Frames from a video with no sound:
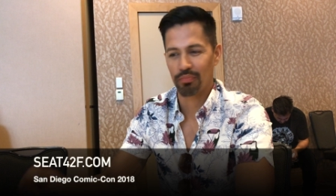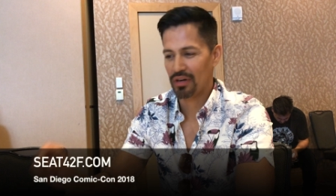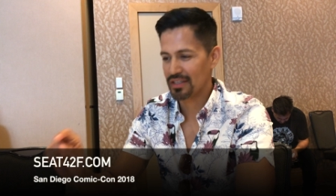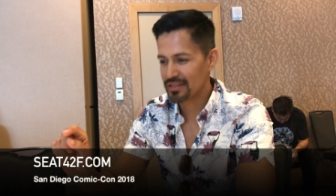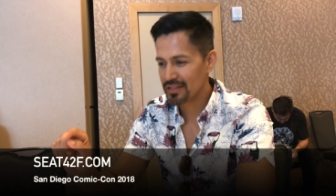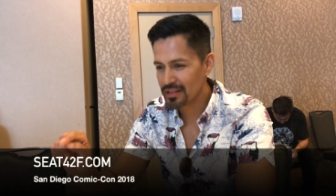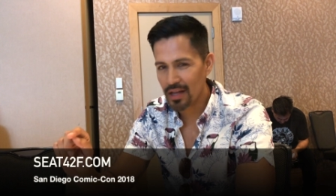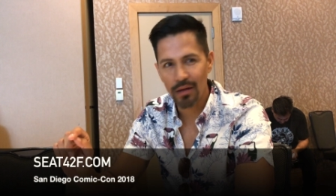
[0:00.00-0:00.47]

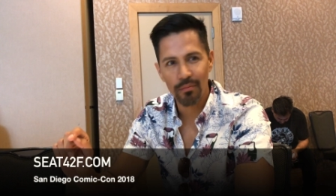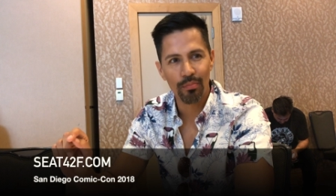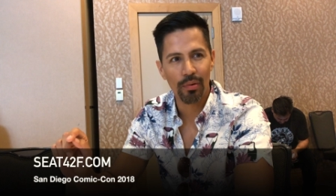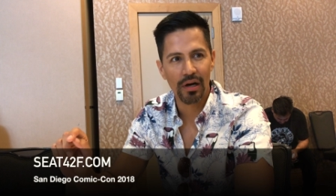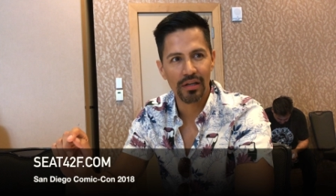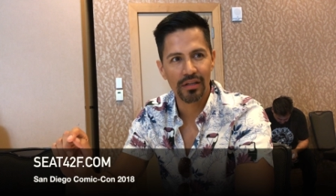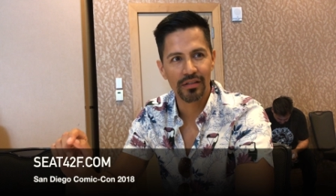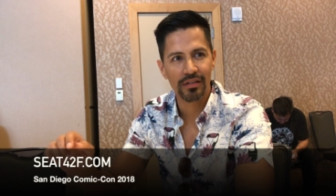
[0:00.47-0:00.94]
pressing
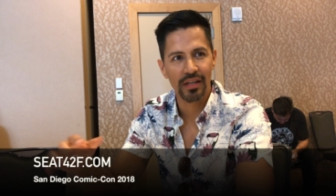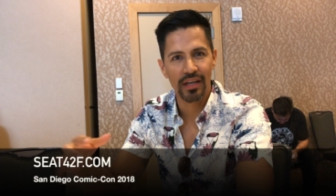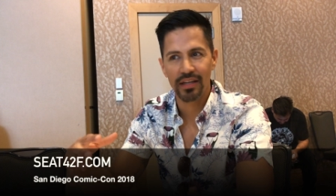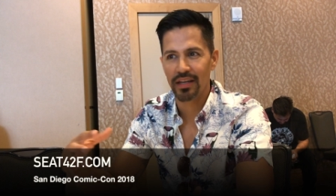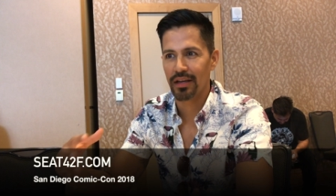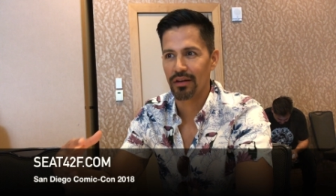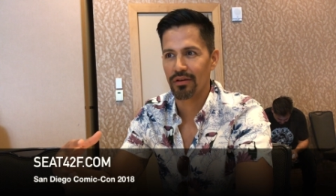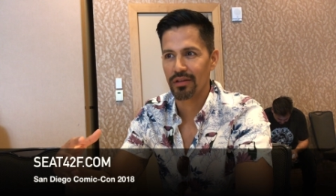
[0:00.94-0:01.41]
that button,
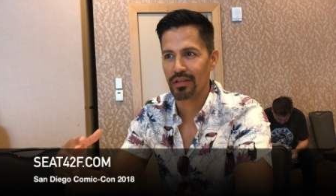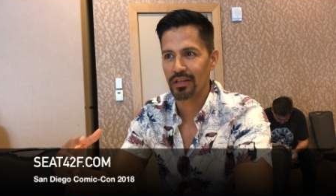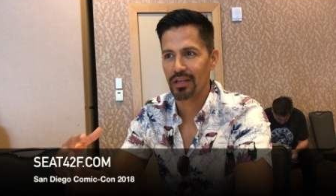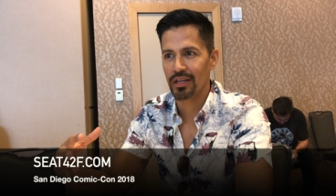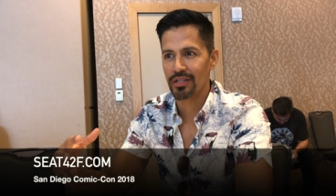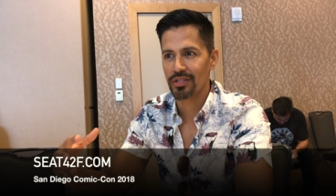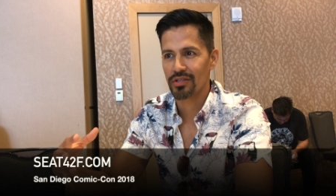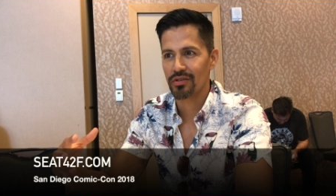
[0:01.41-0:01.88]
and hearing the
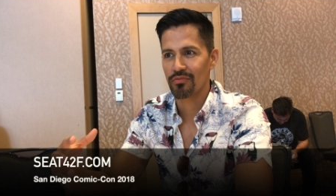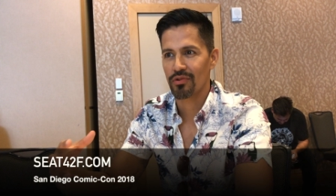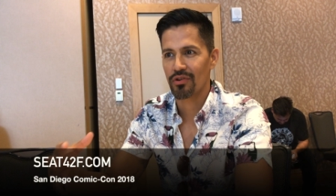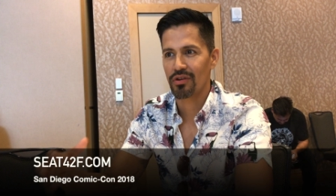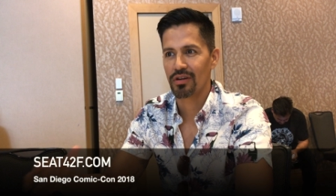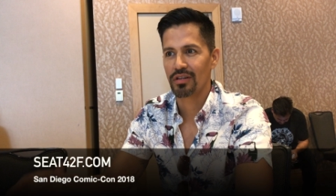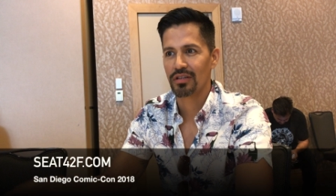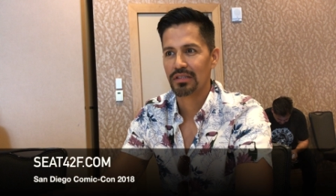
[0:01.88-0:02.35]
engine
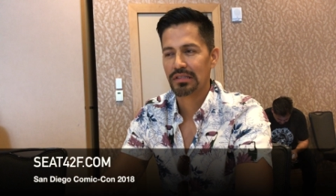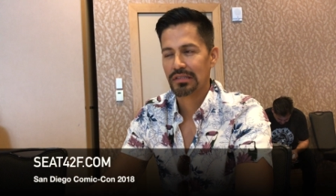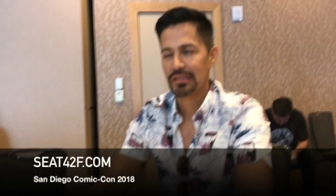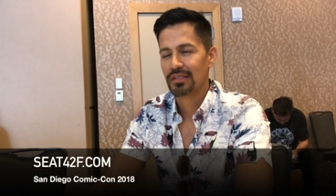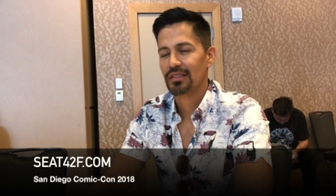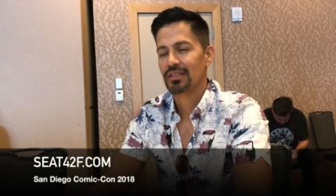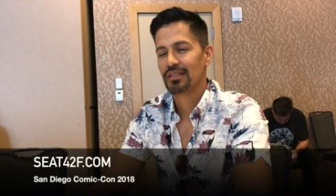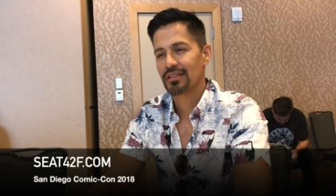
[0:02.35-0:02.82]
roar.
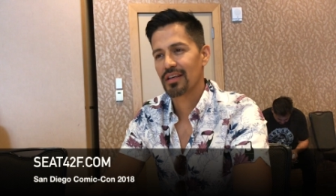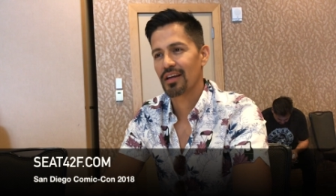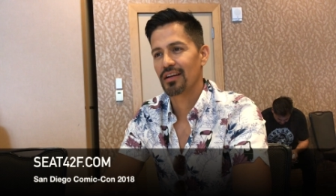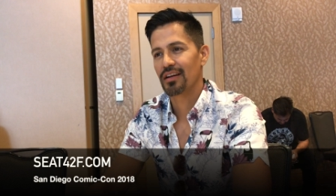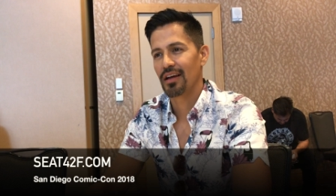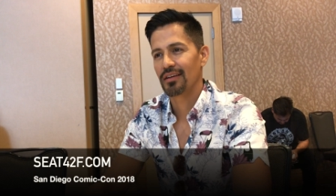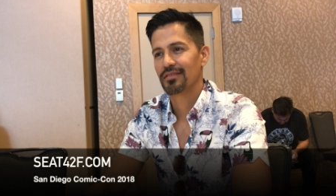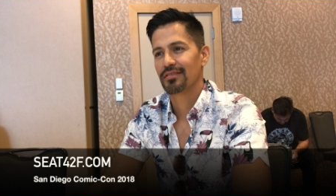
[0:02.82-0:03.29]
It's
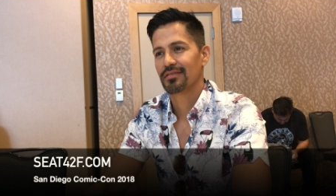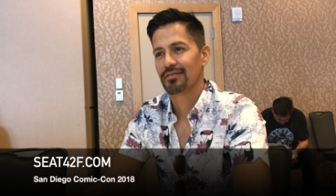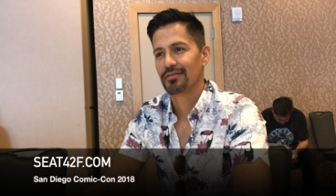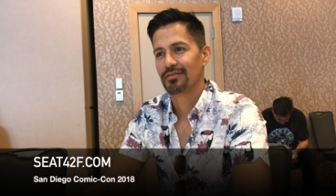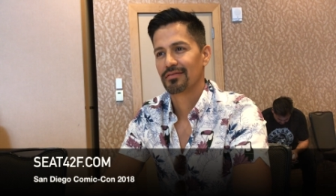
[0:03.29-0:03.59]
kind of nice.